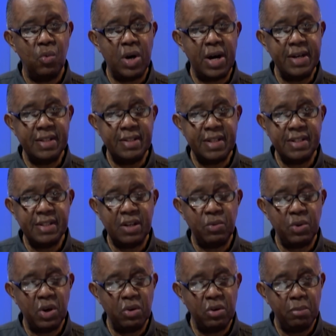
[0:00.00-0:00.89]
one of the things
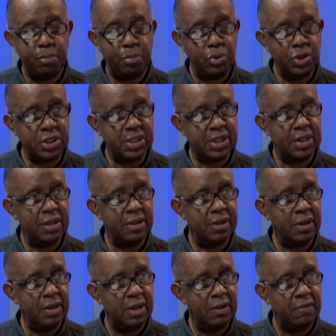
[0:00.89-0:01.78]
that we are going to push
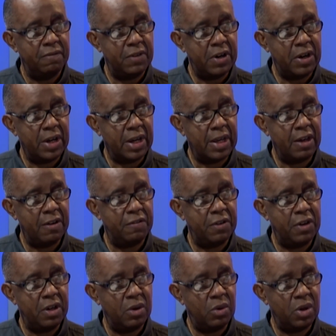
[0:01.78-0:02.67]
in very
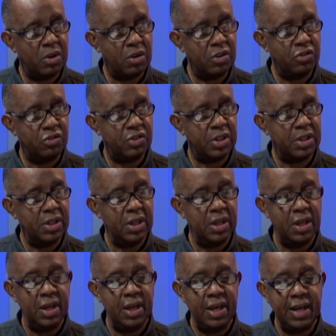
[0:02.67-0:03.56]
carefully in our country
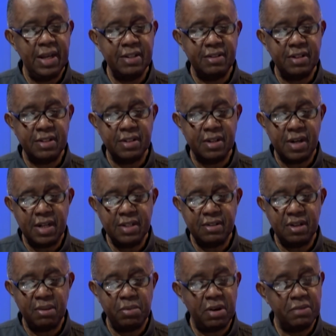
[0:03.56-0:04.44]
is this
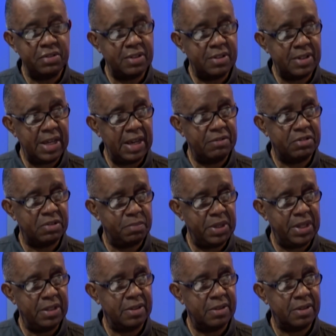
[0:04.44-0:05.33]
concept of safe
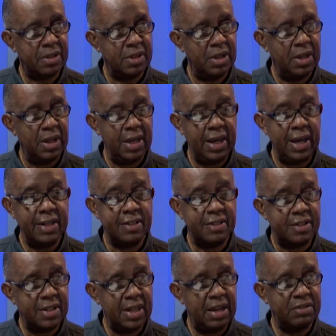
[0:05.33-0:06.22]
speeds. It
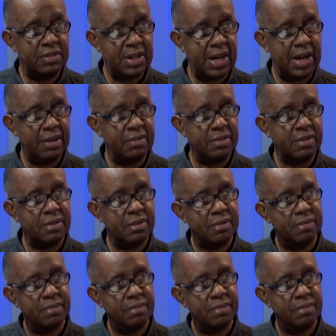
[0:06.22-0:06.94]
saves lives.